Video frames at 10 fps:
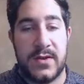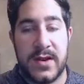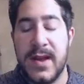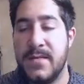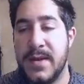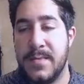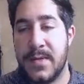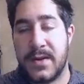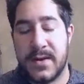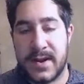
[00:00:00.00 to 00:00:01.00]
You're going to have people
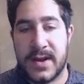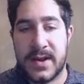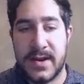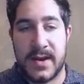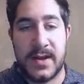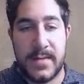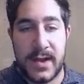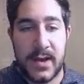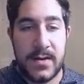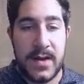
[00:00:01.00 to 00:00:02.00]
that are going to come and
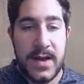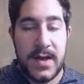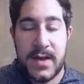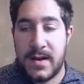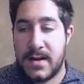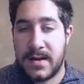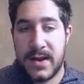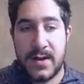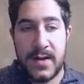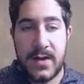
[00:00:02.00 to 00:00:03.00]
go,
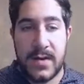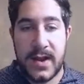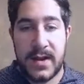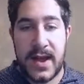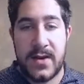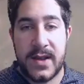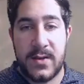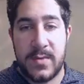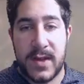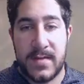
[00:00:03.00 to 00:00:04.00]
and how can
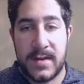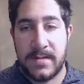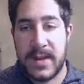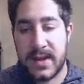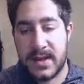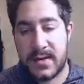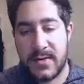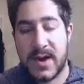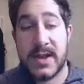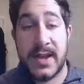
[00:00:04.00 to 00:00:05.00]
you blame them? Because they're
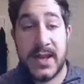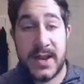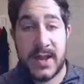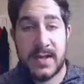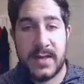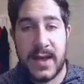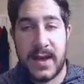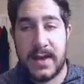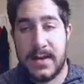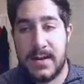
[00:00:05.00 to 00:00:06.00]
not getting that